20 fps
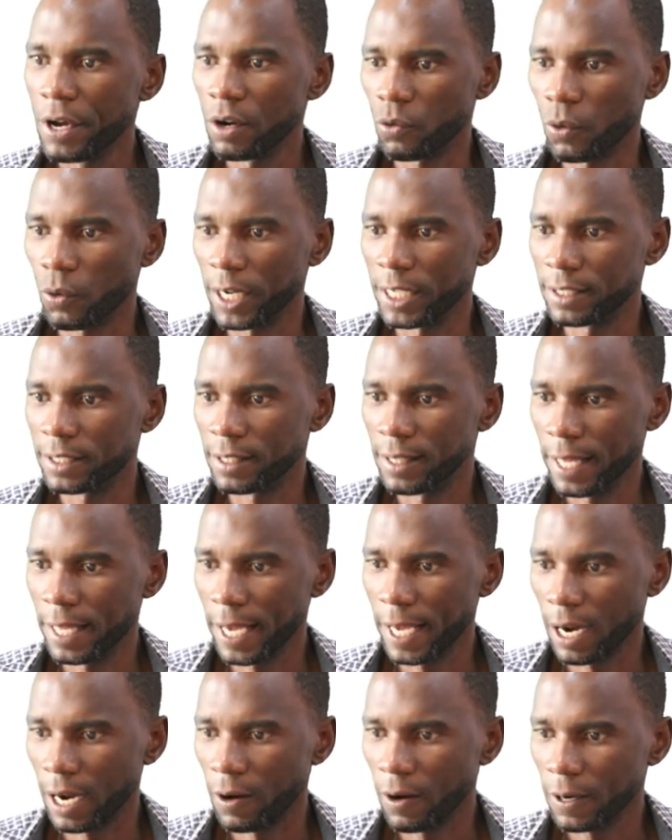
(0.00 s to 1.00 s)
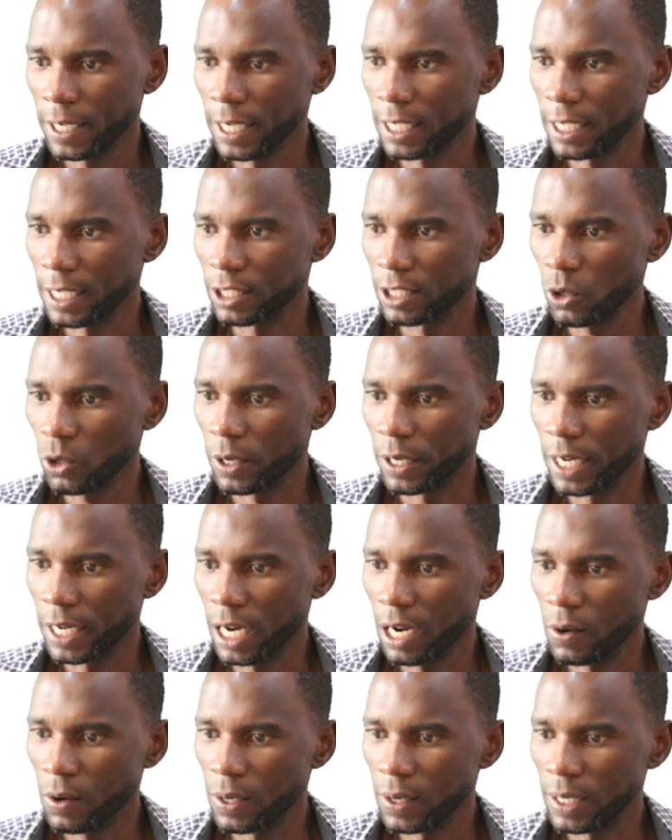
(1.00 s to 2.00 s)
right there. Okay, so
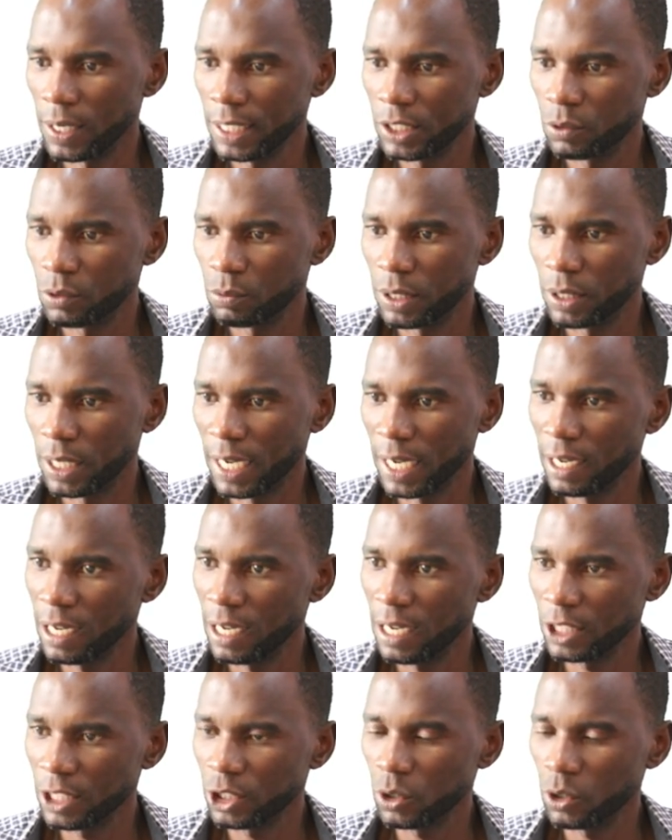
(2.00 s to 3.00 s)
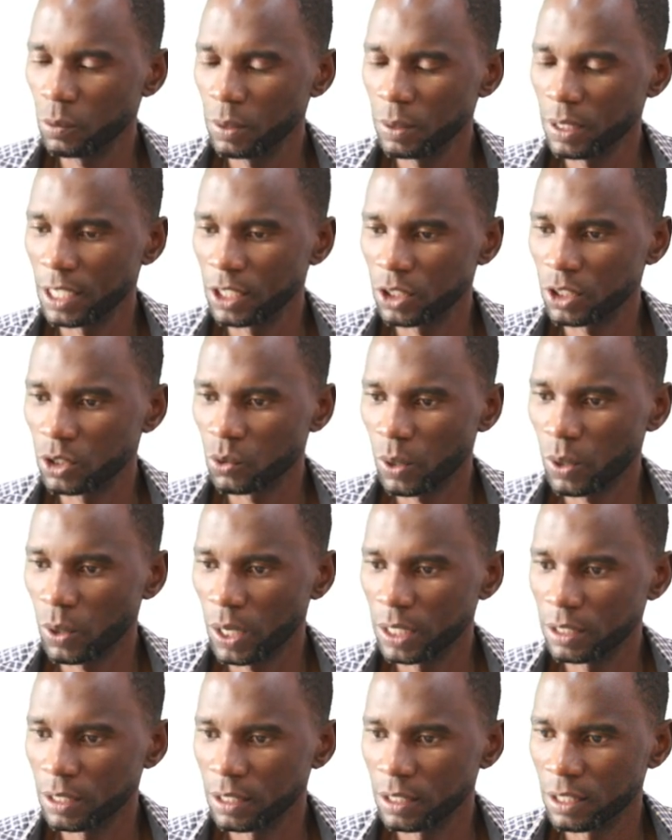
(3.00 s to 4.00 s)
now let me, assuming that you
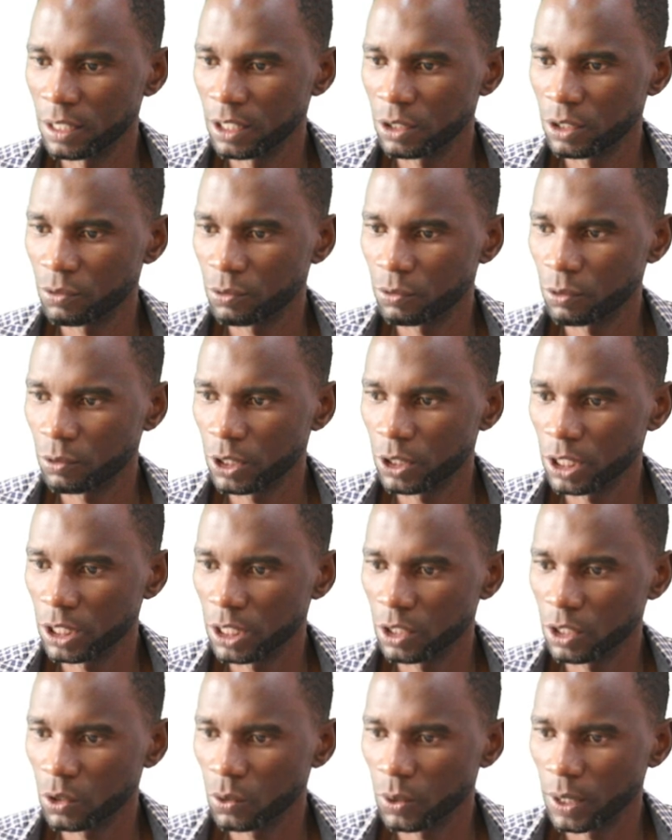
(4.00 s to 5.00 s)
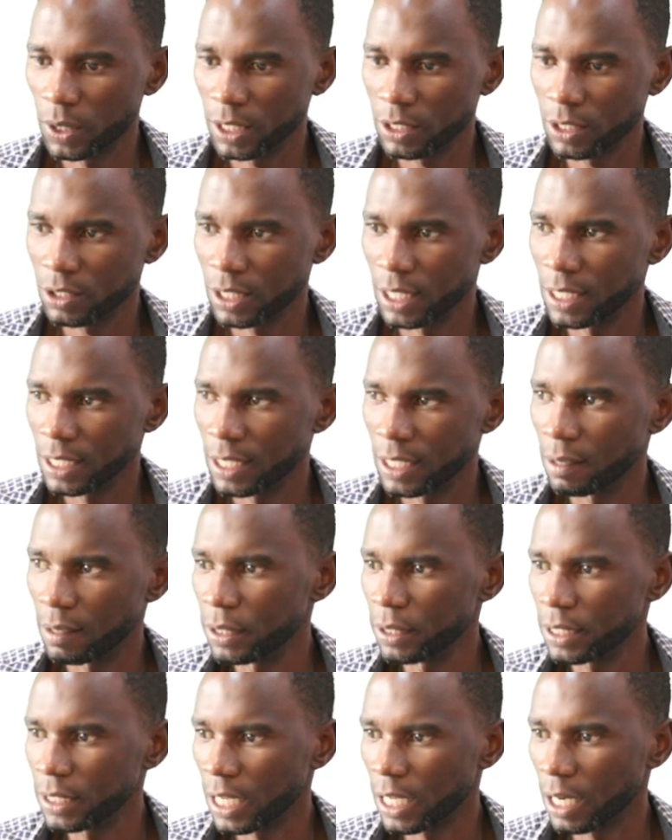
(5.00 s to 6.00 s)
want this footing to extend a
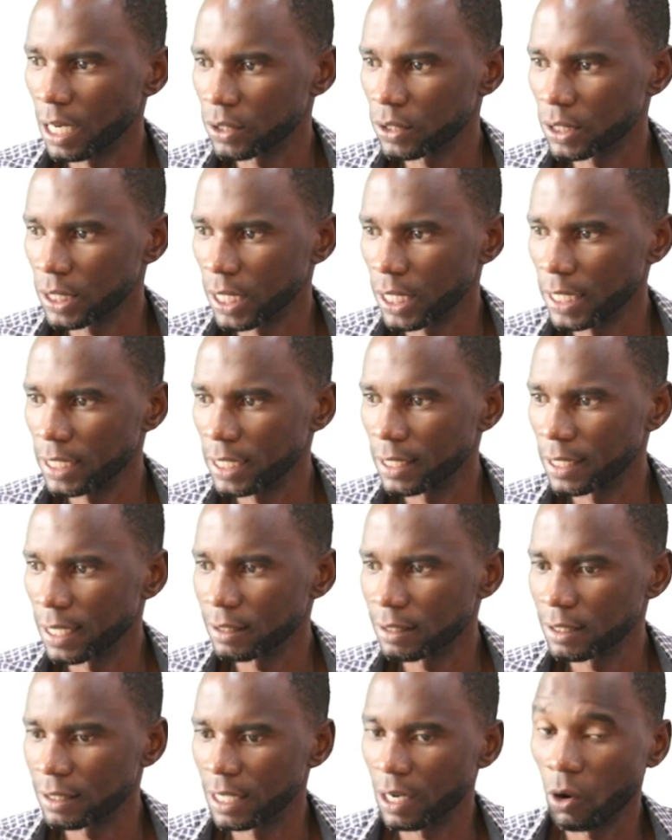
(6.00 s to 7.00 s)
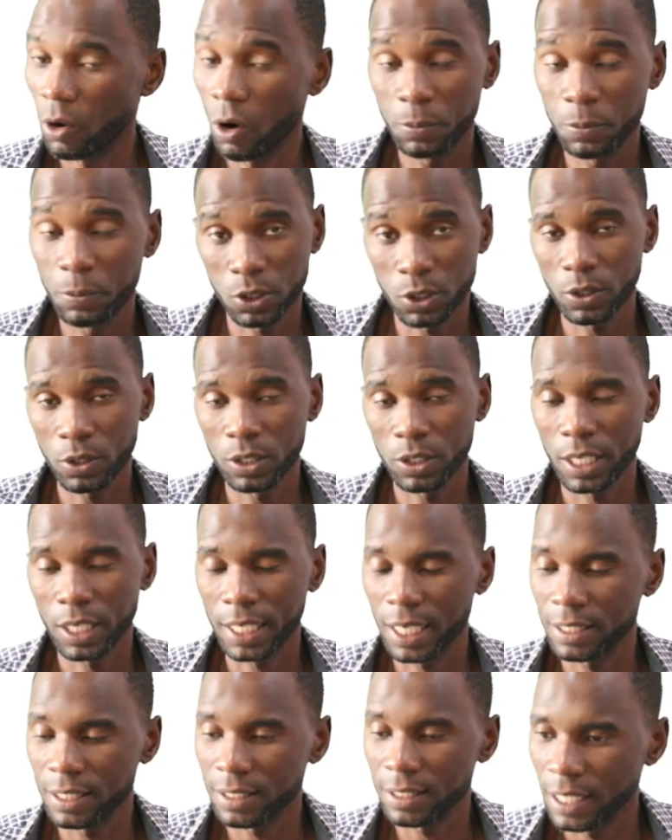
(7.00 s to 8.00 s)
bit outside, that's the option
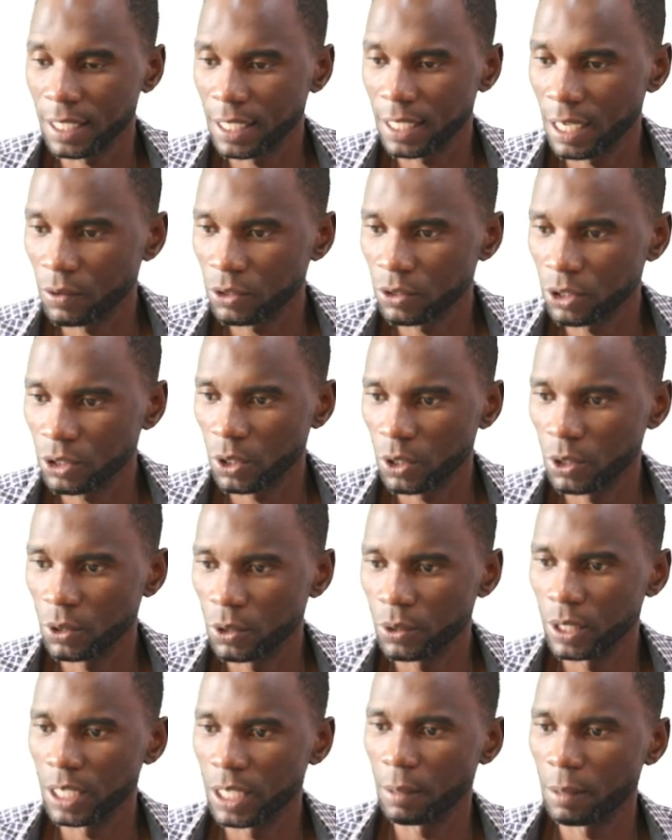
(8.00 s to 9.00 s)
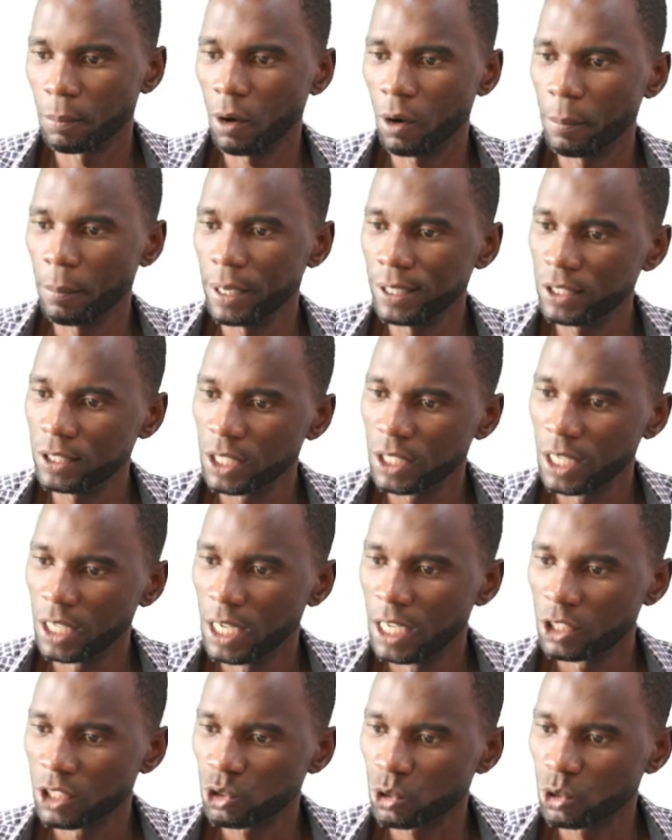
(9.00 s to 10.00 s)
that I said I'll show you in a moment.
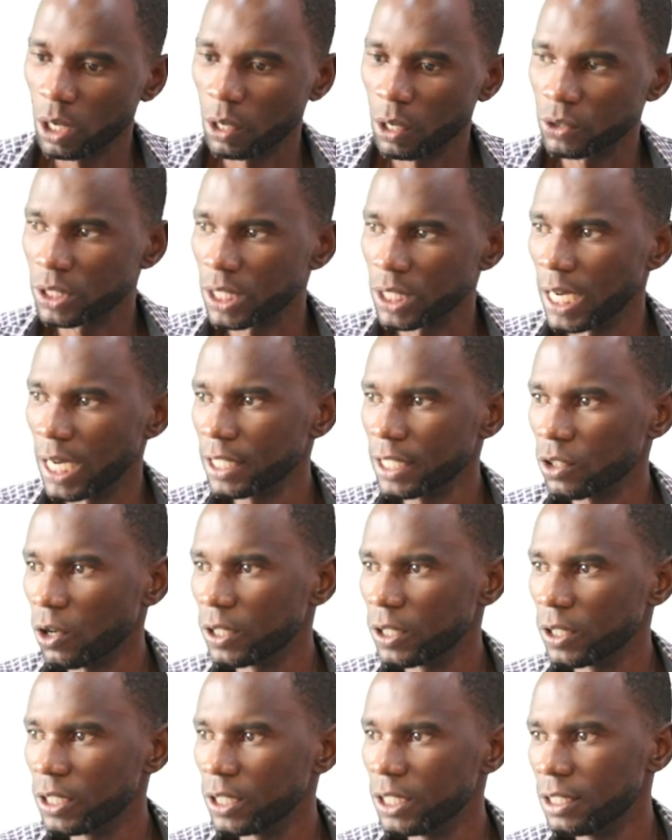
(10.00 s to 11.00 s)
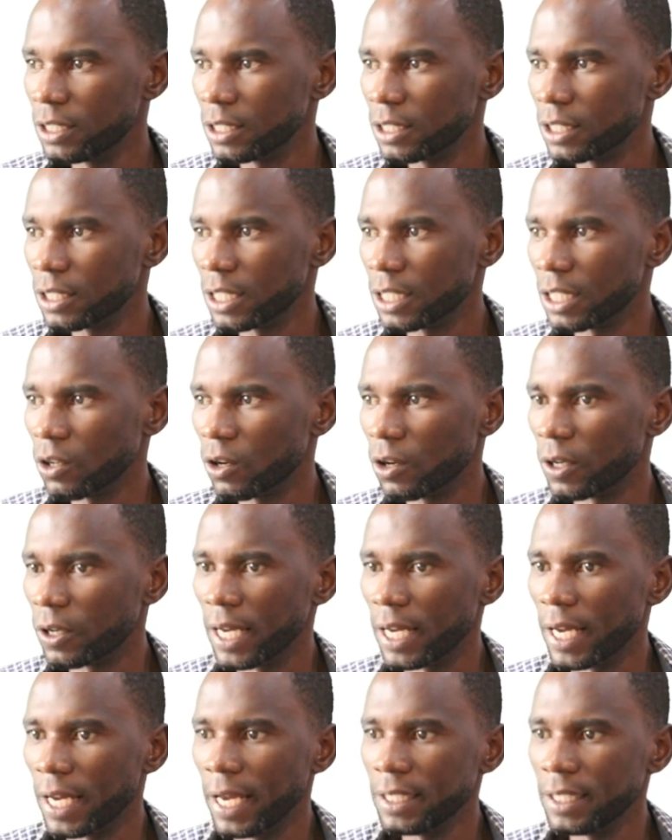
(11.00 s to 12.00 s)
So I'll select on it, click on
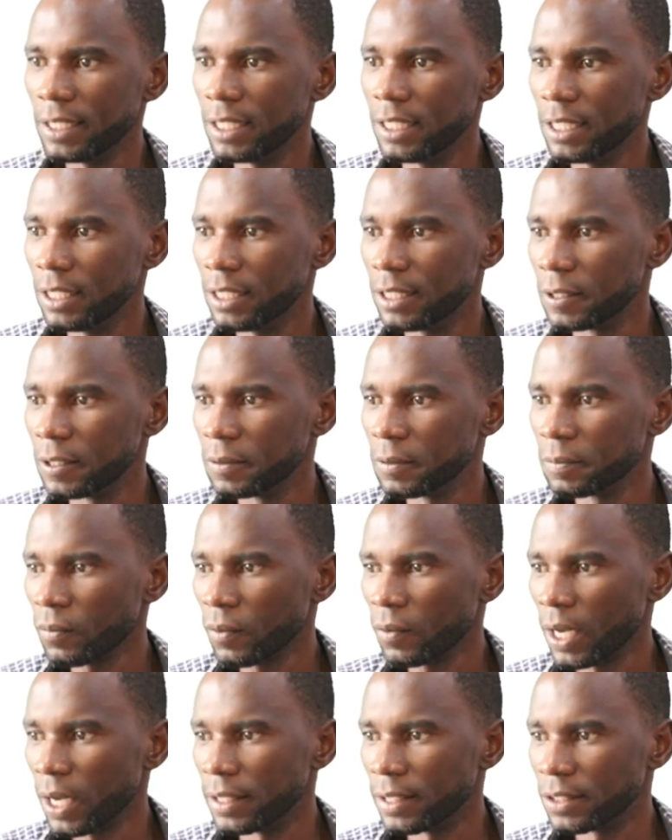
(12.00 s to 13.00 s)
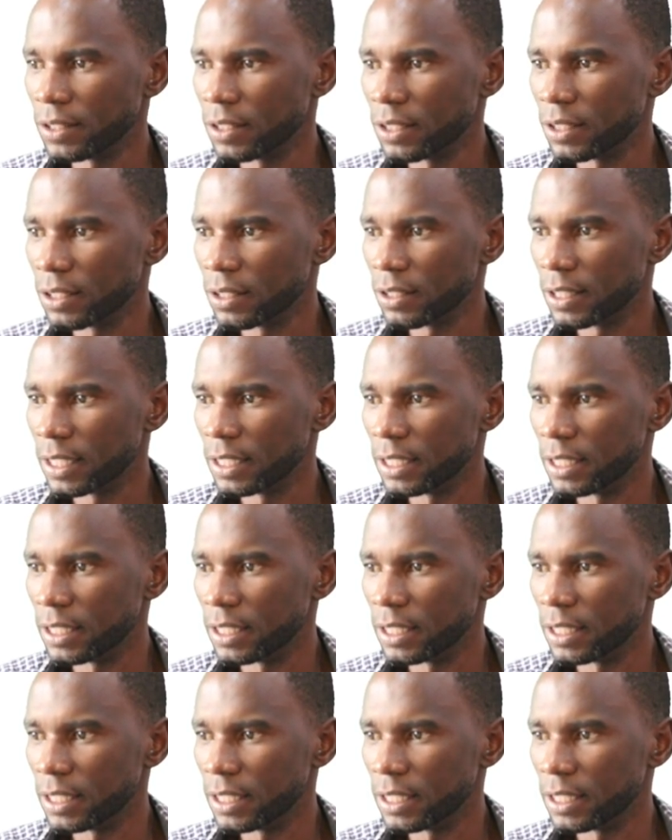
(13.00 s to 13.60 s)
edit. This is the